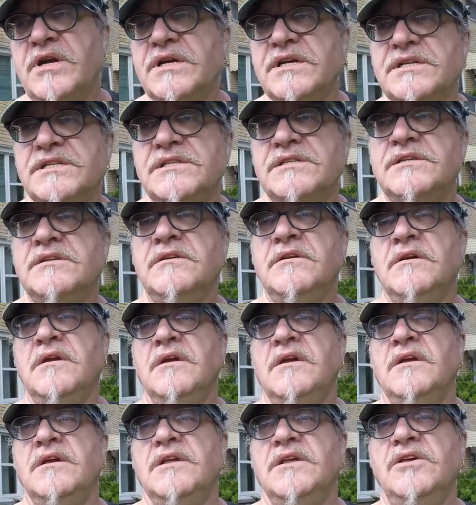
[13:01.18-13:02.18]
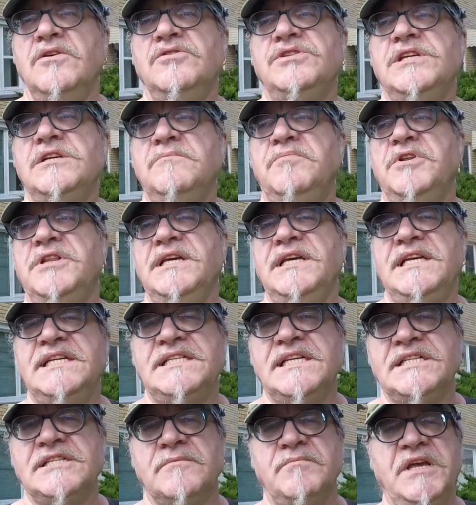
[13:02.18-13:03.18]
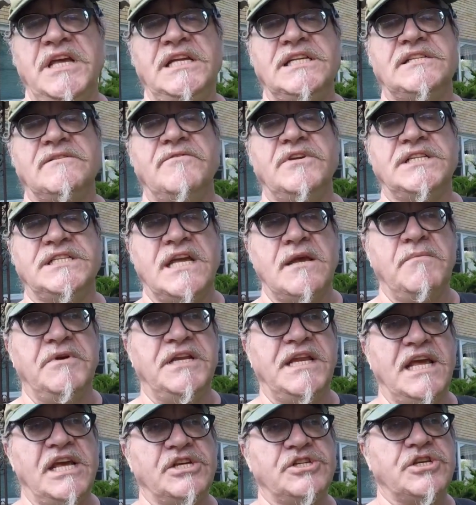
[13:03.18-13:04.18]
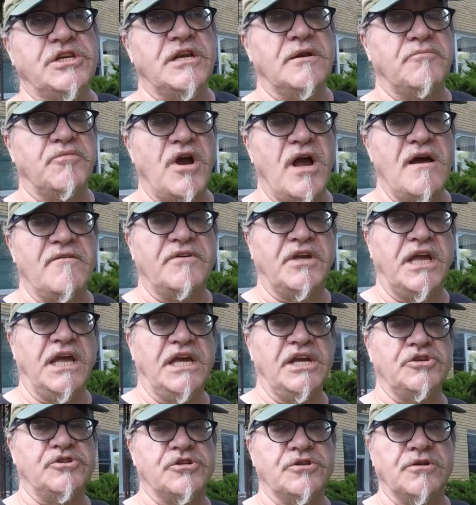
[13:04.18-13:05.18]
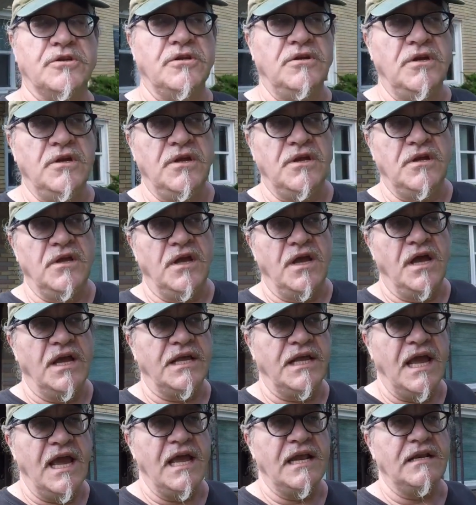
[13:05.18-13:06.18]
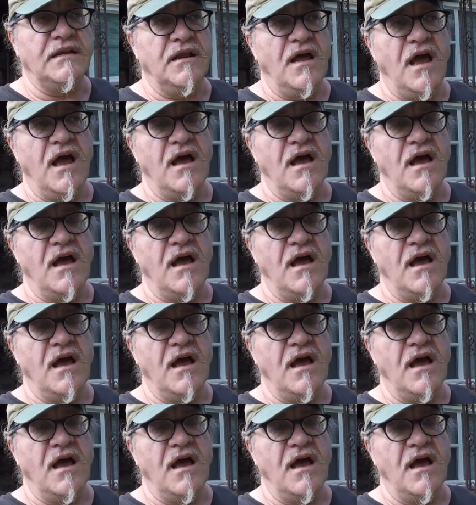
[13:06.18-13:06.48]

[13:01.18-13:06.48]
us, using police as a means of intimidation and provocation. Again,